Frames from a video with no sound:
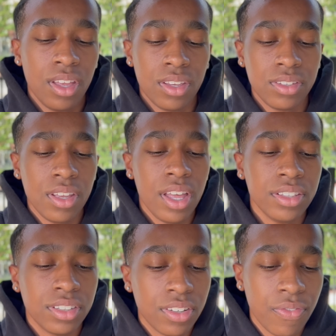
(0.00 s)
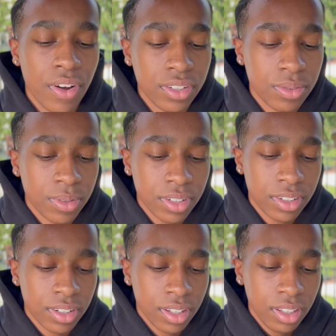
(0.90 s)
So that's the first one.
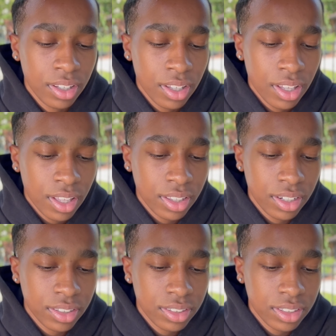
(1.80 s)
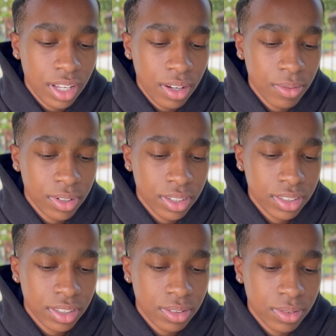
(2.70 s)
Then the second one is
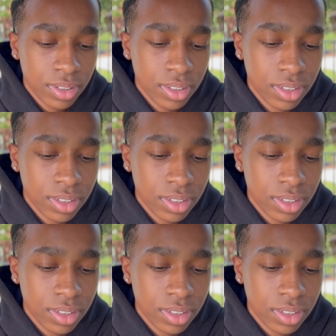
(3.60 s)
this one.